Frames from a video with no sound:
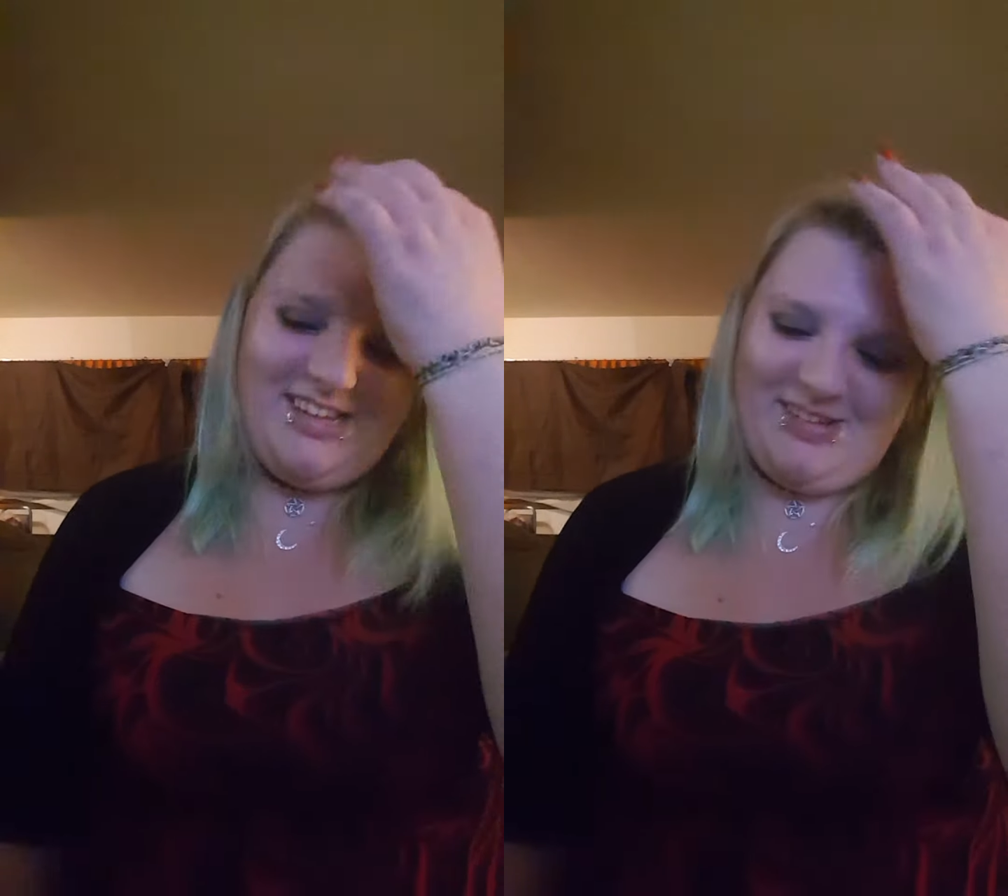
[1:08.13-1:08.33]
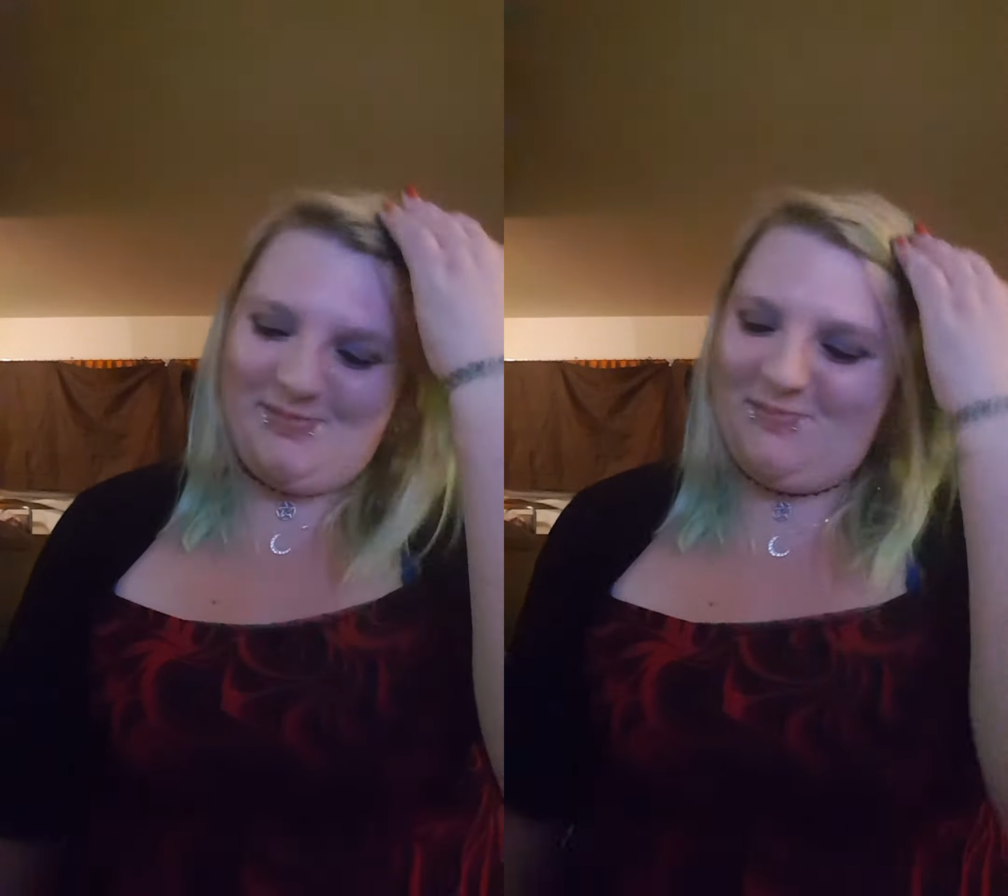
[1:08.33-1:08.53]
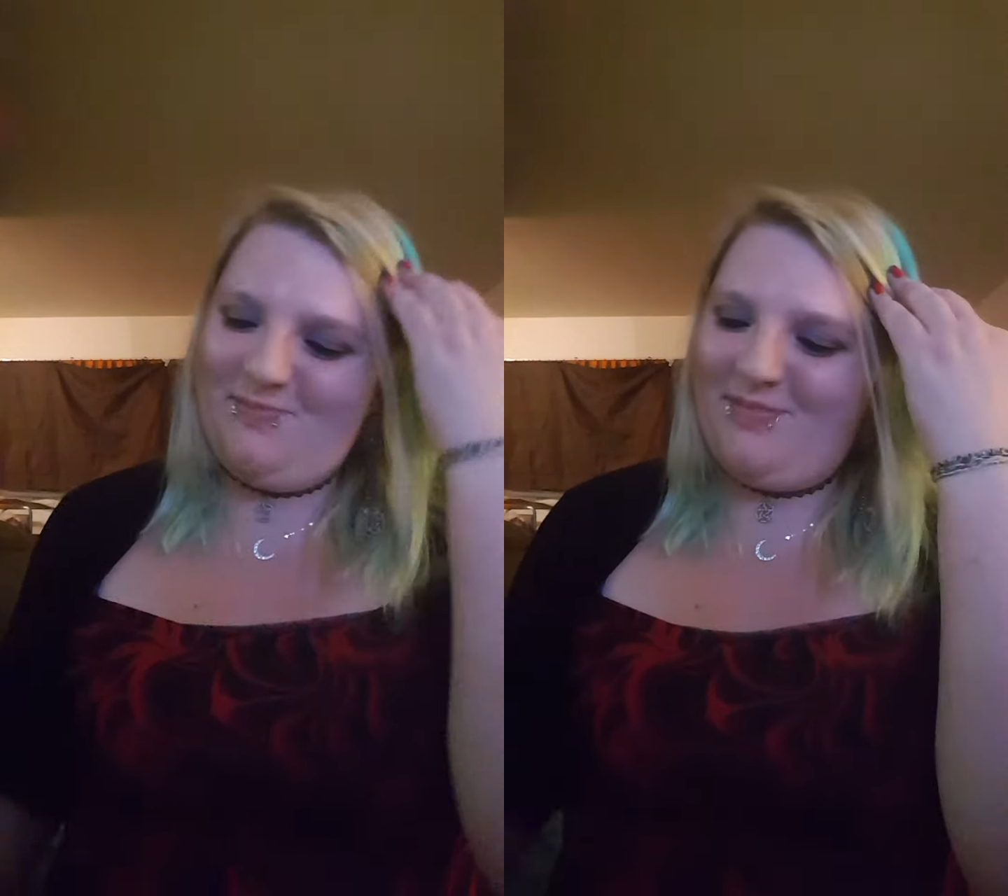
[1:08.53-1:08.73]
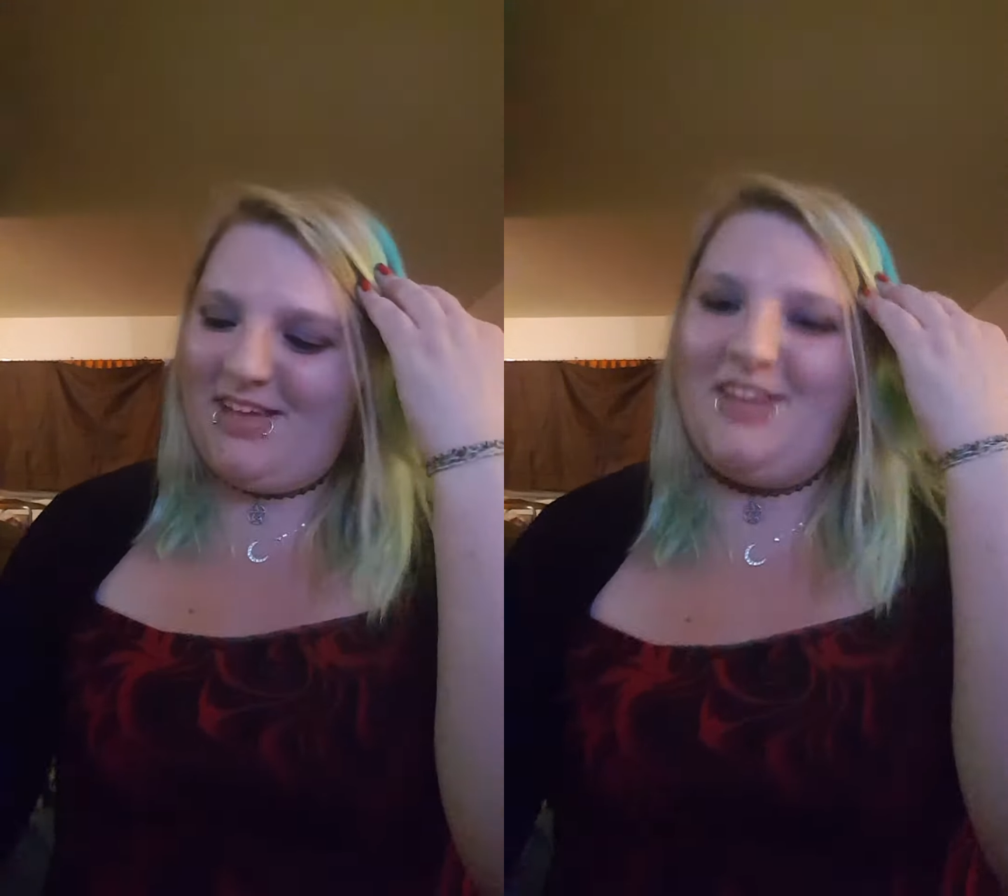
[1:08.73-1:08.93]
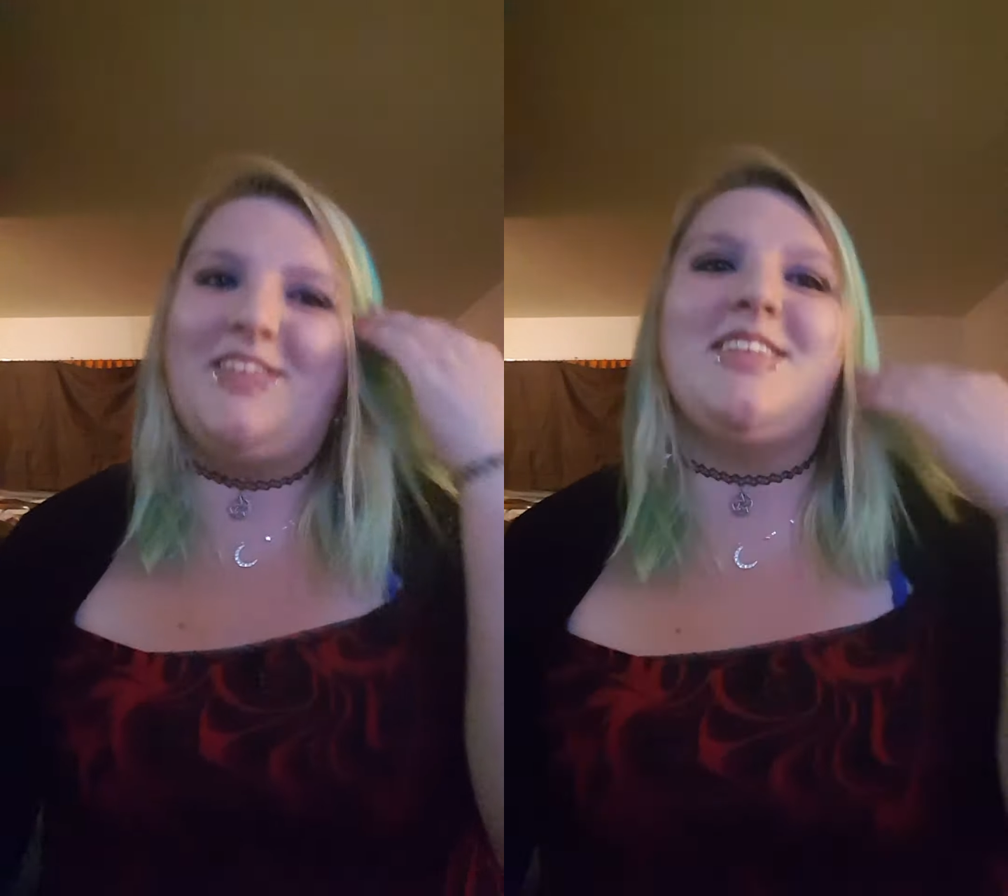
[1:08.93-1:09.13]
um,
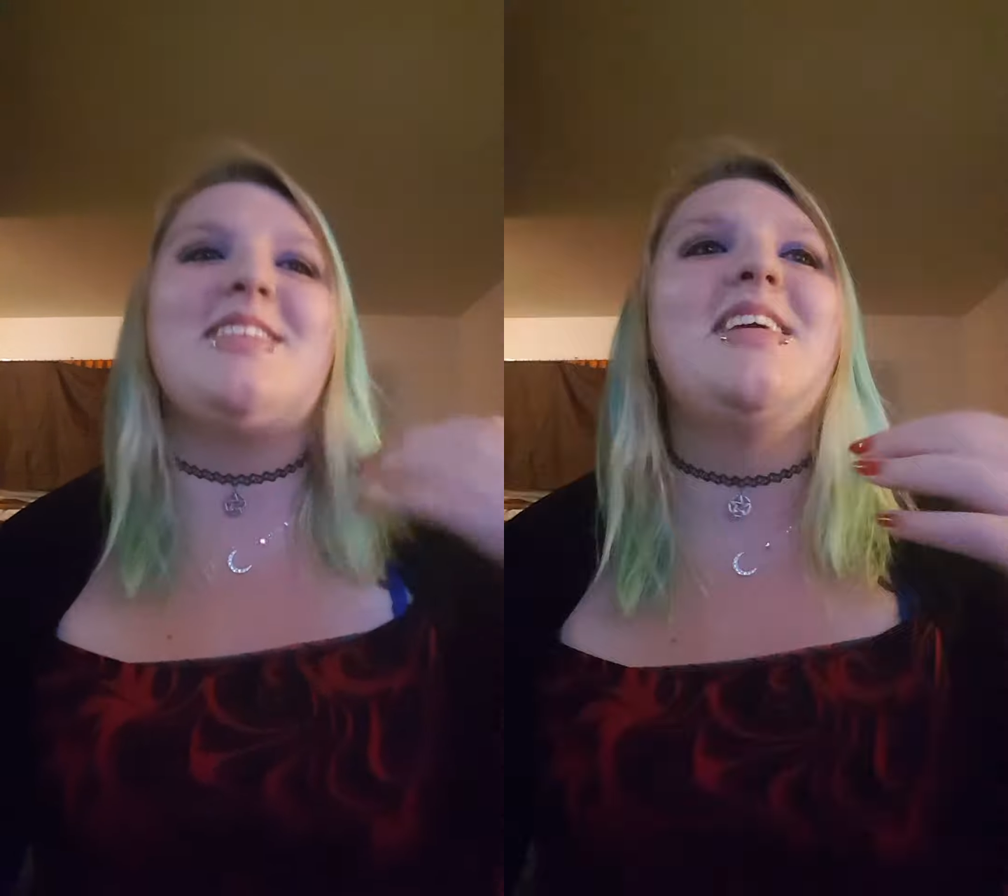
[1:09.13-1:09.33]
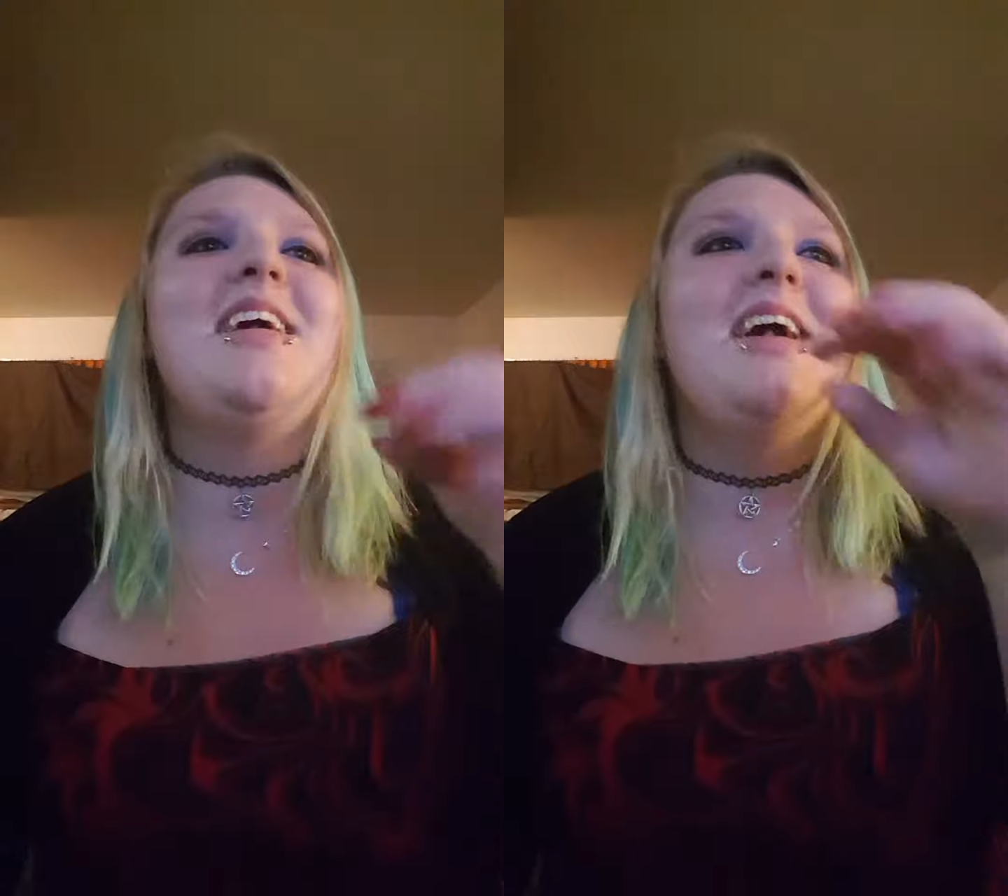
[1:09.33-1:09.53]
anyways,